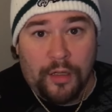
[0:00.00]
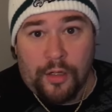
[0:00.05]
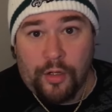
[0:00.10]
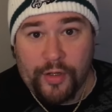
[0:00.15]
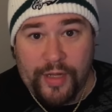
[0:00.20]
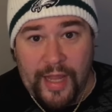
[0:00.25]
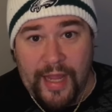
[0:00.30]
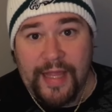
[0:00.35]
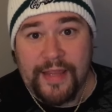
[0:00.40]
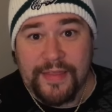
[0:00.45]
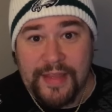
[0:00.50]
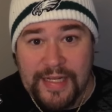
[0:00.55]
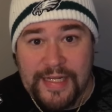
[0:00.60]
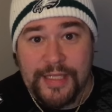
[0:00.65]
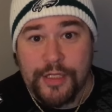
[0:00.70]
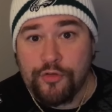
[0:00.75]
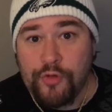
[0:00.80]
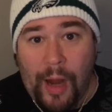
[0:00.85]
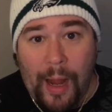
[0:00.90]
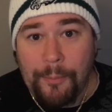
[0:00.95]
Okay, and then he
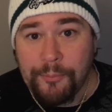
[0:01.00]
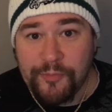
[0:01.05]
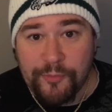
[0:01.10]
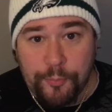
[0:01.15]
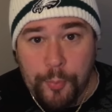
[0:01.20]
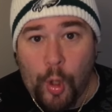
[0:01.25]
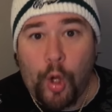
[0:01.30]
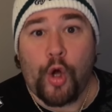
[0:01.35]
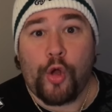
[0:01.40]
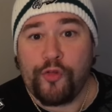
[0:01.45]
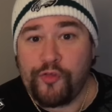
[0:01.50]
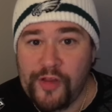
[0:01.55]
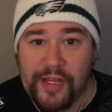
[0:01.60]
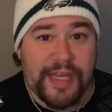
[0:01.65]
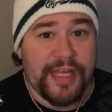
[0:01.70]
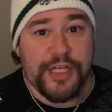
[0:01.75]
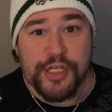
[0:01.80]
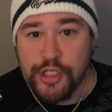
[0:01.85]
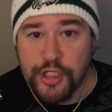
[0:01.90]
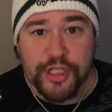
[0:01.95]
drops balls that
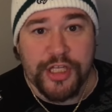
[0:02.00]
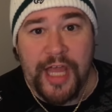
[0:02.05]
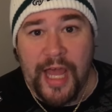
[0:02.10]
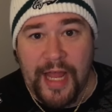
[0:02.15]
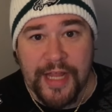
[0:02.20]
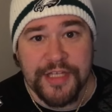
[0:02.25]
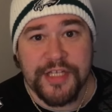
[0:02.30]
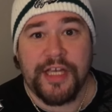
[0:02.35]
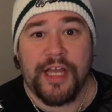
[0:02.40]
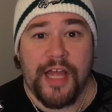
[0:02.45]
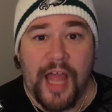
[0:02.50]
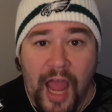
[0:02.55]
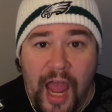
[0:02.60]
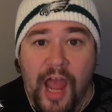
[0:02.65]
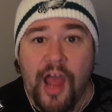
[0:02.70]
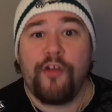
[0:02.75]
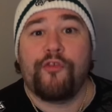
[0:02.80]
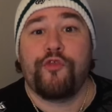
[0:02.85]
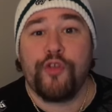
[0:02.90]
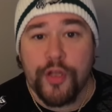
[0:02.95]
he should catch
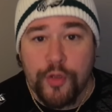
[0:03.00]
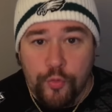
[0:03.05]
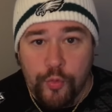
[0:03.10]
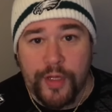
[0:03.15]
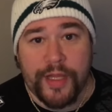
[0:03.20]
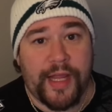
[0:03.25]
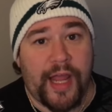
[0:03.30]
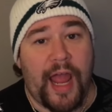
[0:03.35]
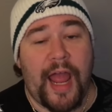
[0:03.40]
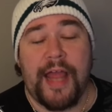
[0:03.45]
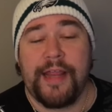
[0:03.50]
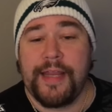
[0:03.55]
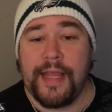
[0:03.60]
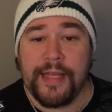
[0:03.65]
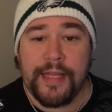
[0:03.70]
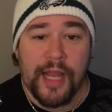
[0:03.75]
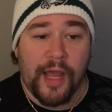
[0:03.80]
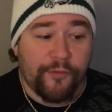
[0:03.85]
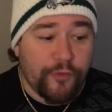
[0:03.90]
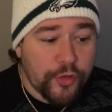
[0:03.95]
every week. And they
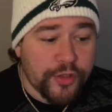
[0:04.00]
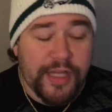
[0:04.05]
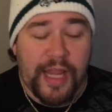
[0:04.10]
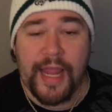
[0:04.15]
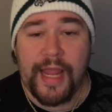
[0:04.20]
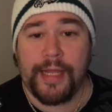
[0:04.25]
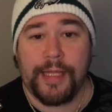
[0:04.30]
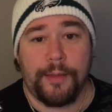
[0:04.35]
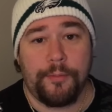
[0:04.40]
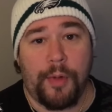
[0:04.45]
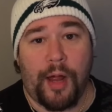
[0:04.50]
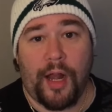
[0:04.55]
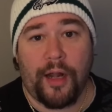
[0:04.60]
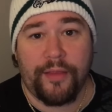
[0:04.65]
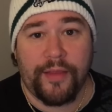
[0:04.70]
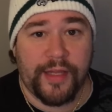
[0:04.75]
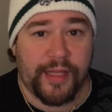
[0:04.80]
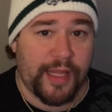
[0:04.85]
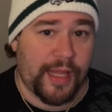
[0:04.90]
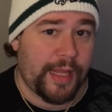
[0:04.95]
never take him out
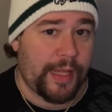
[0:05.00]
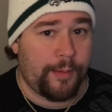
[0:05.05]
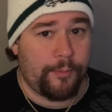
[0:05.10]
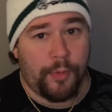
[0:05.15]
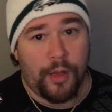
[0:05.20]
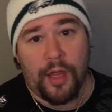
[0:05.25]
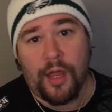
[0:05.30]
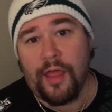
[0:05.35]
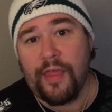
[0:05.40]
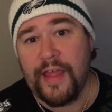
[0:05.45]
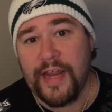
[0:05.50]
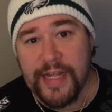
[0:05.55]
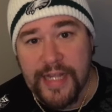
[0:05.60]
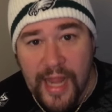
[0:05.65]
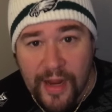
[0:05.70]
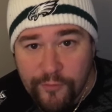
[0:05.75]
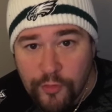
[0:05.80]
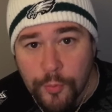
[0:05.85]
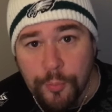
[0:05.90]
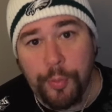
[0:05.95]
of the game. They
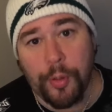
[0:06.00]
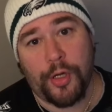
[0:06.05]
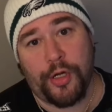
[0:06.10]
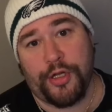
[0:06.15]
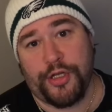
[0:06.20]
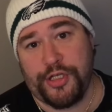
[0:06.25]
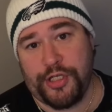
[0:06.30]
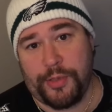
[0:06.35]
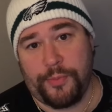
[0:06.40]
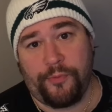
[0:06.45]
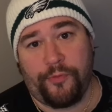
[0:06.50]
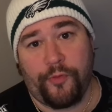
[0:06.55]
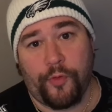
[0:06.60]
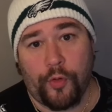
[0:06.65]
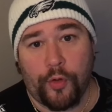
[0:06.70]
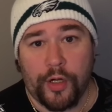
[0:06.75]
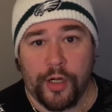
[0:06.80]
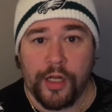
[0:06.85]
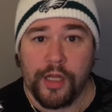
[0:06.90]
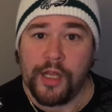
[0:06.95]
never punish him
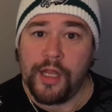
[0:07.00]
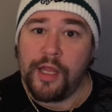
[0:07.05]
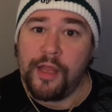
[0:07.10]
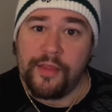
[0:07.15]
for it.